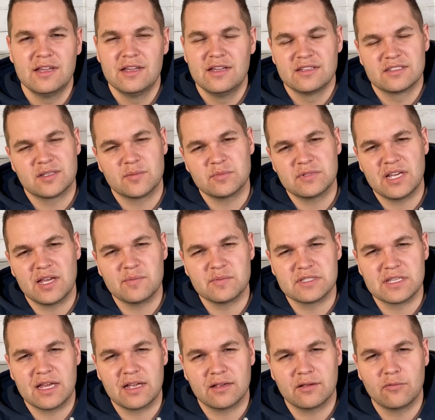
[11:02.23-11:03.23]

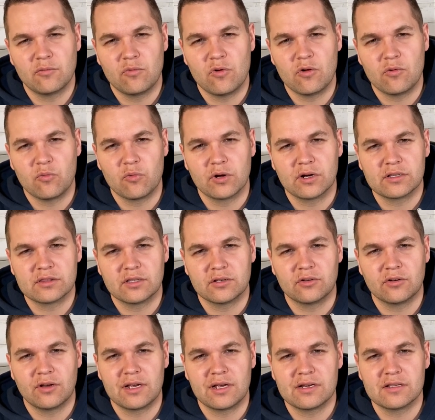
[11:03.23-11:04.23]
Sometimes that won't work the
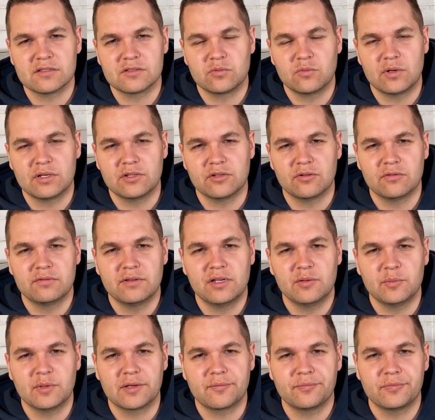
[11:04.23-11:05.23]
greatest when you're
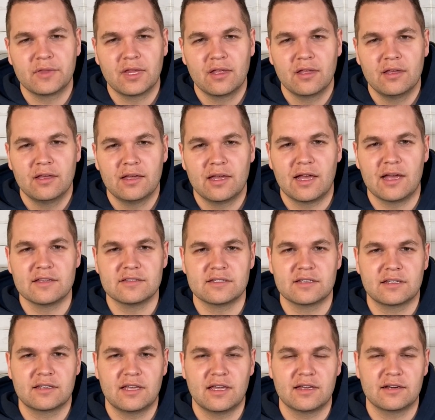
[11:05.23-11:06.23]
filming as
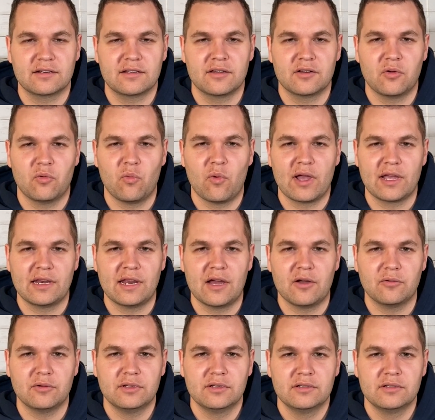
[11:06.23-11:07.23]
it can kind of white
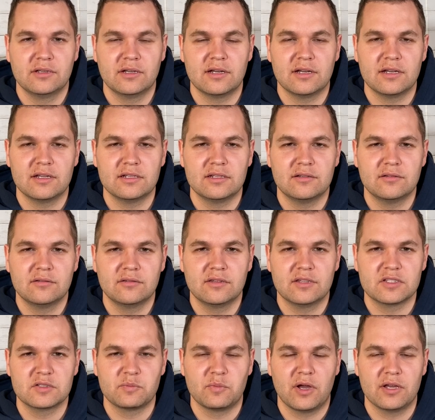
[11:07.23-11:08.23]
out uh,
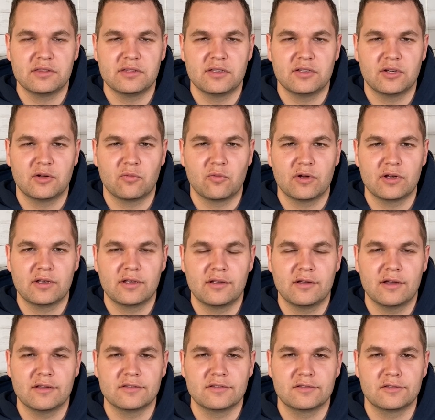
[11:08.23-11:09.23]
the spot that you're
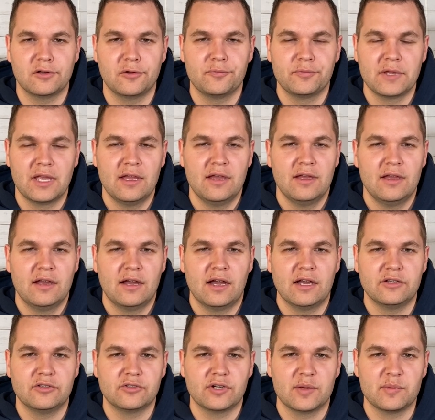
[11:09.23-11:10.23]
working on. So
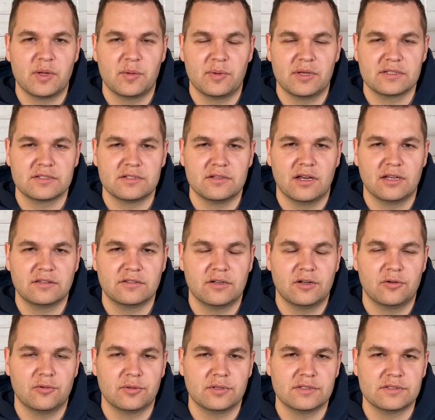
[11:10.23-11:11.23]
I try my best not to
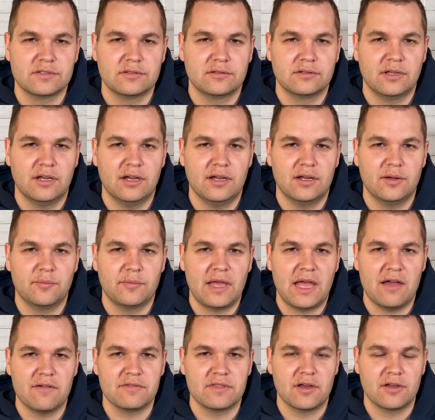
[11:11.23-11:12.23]
always um,
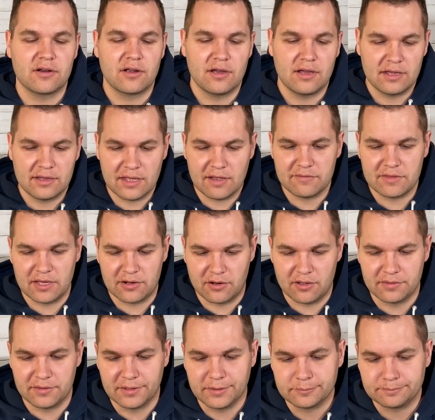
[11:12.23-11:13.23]
have, that on, have that
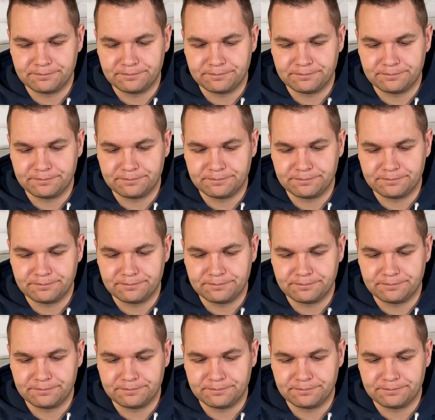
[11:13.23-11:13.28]
on there.